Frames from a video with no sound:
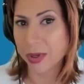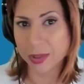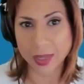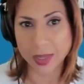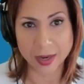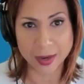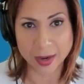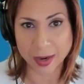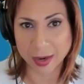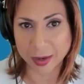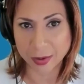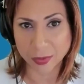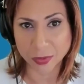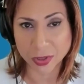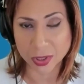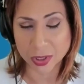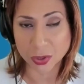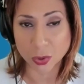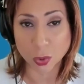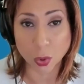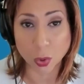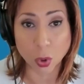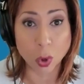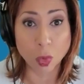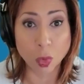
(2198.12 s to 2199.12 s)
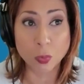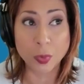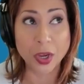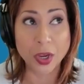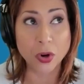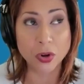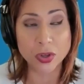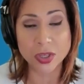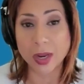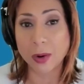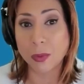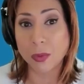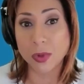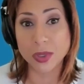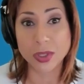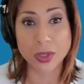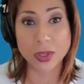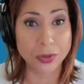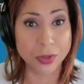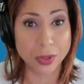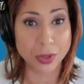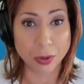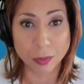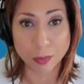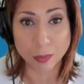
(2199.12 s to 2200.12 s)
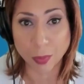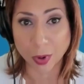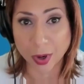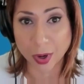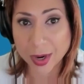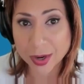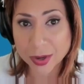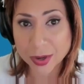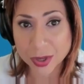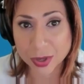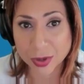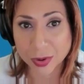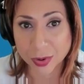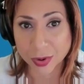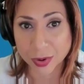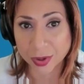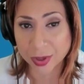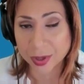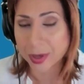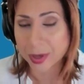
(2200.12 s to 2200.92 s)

that kind of oh, because I was under pressure.